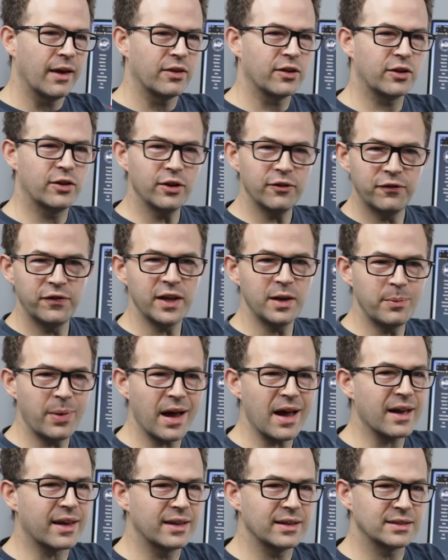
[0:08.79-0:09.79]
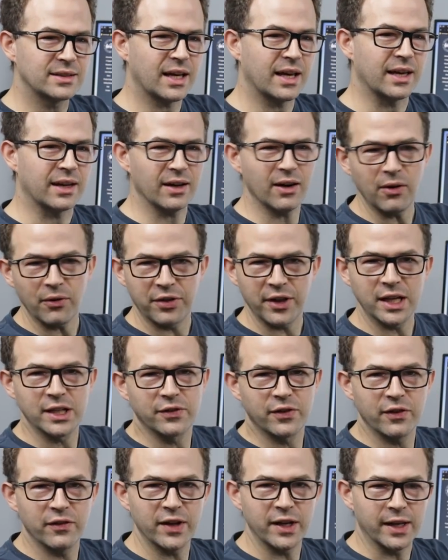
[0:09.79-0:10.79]
The good feedback is like, oh, thanks
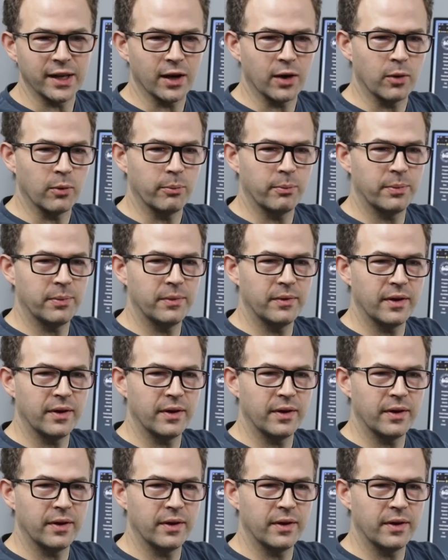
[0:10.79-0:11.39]
for the video.